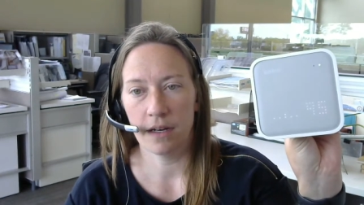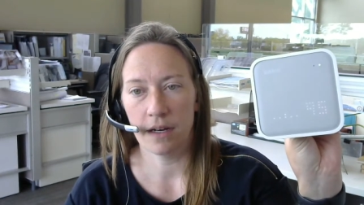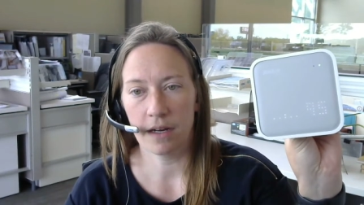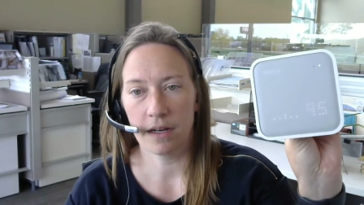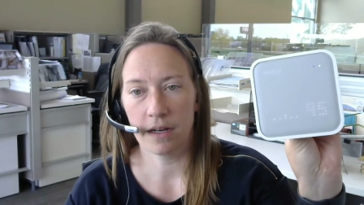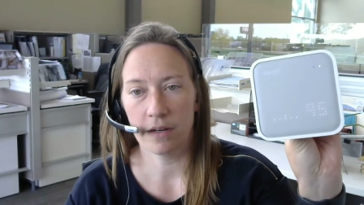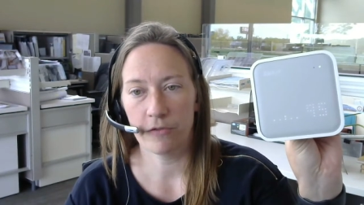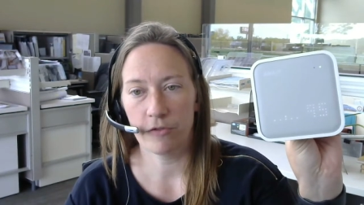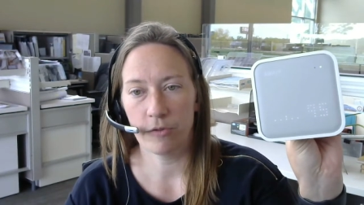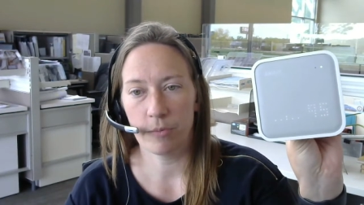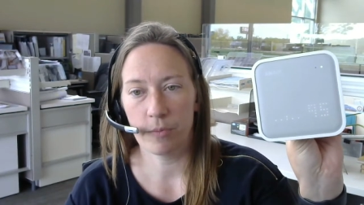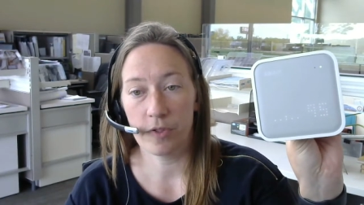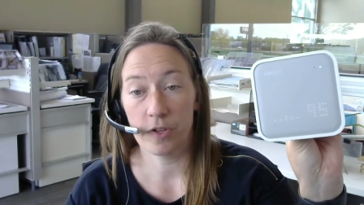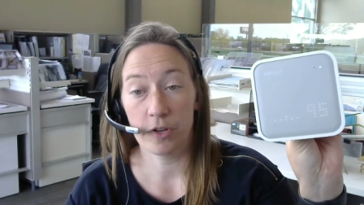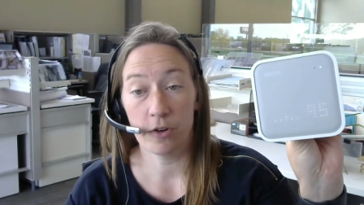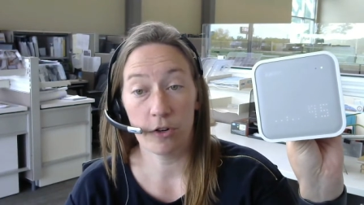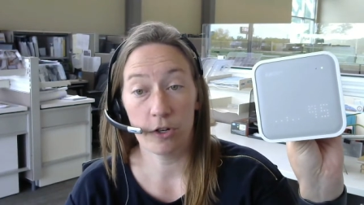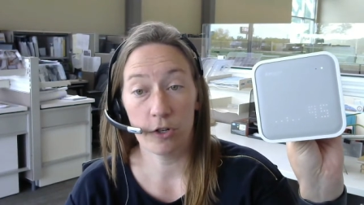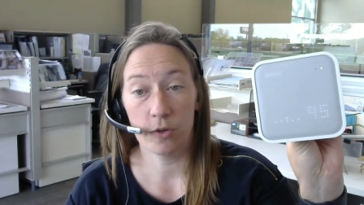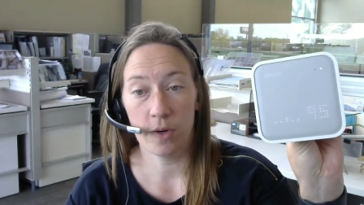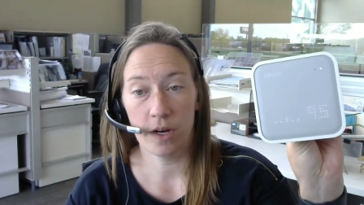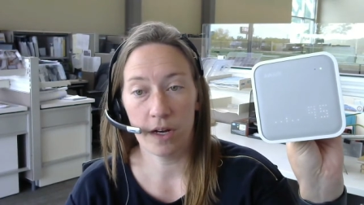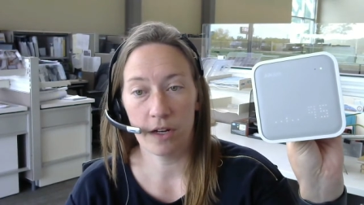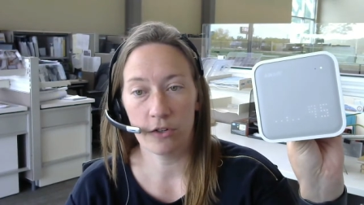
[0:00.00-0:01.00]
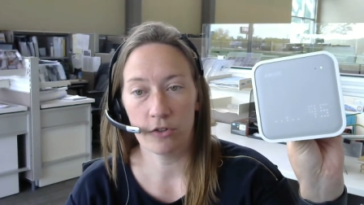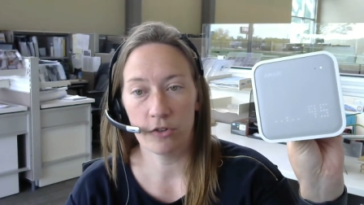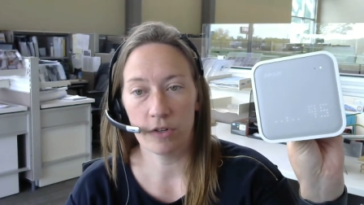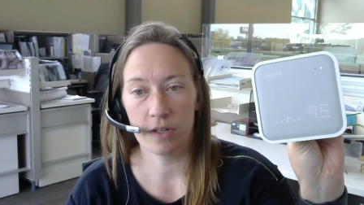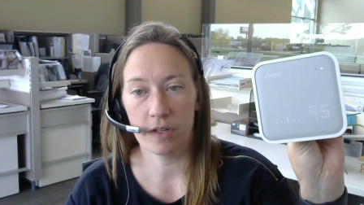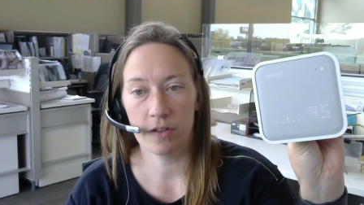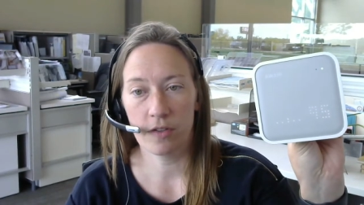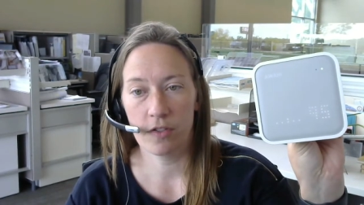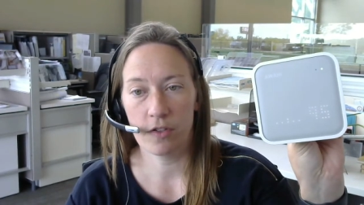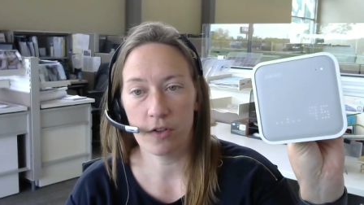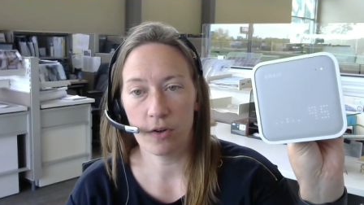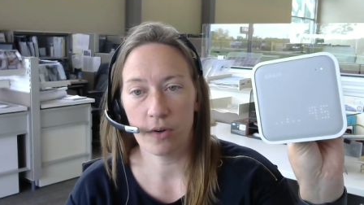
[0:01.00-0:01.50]
from 0 to
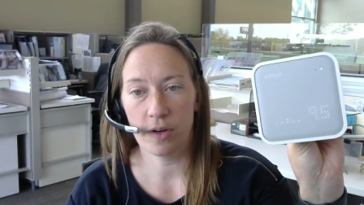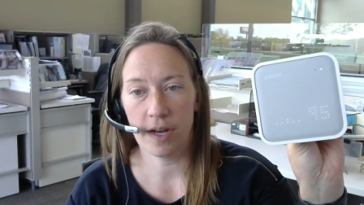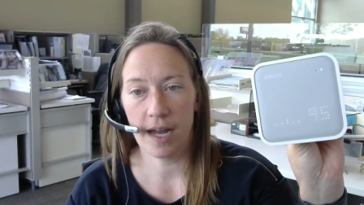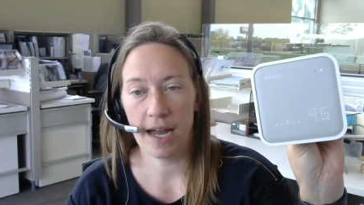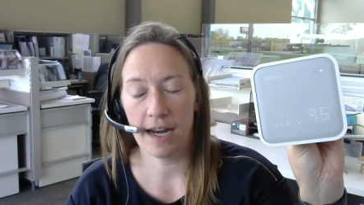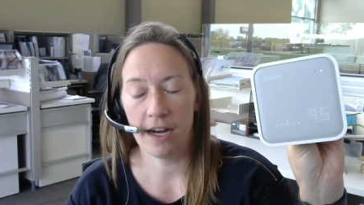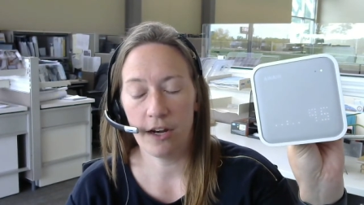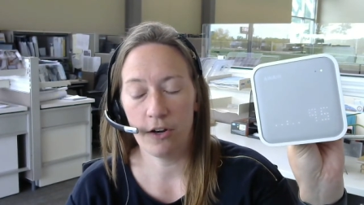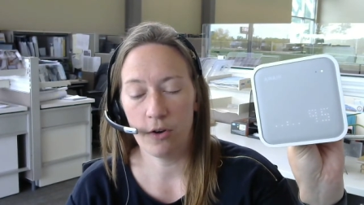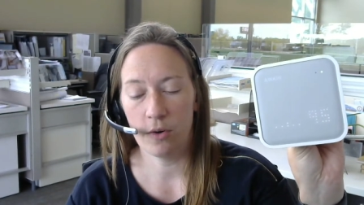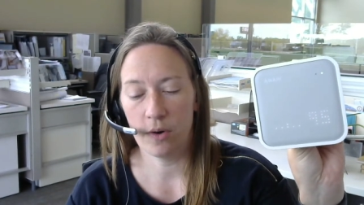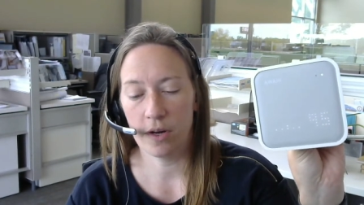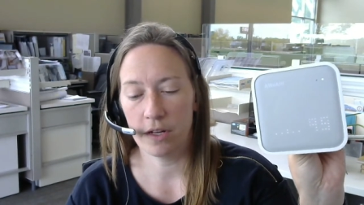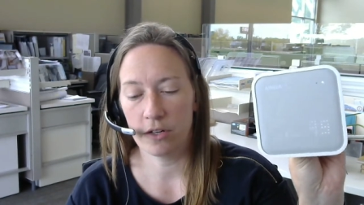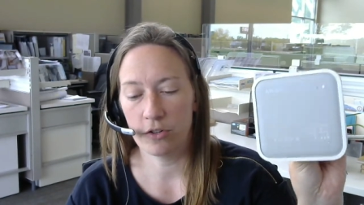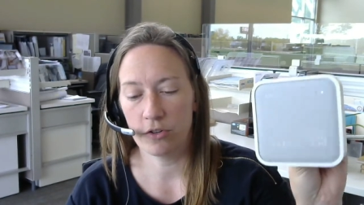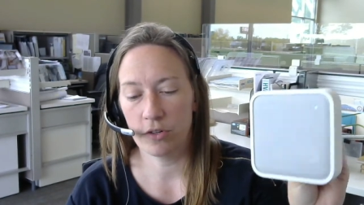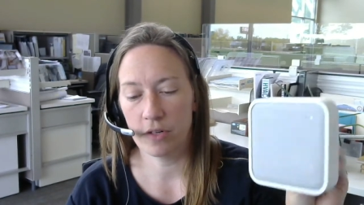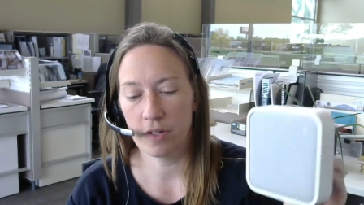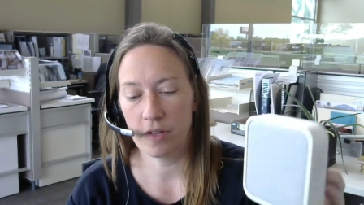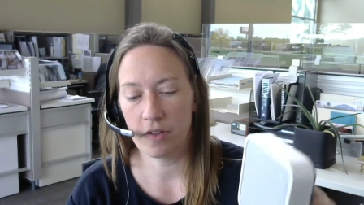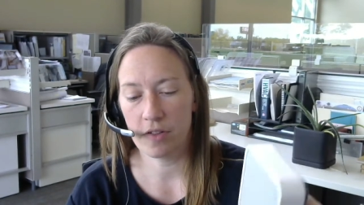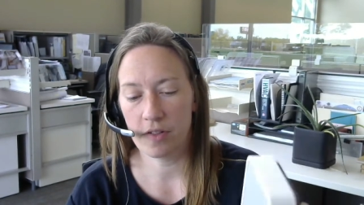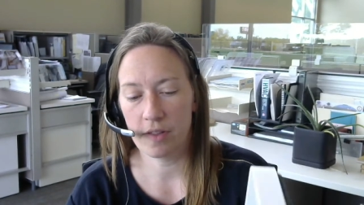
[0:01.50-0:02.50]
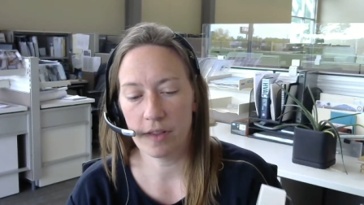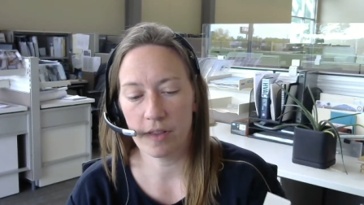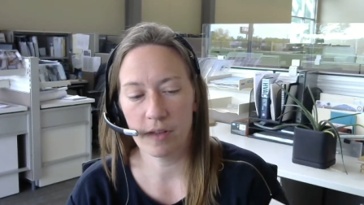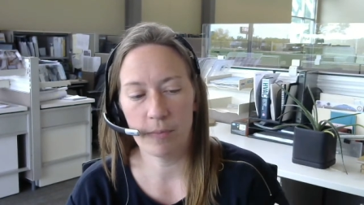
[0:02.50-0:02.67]
100. So 80 to 100 is the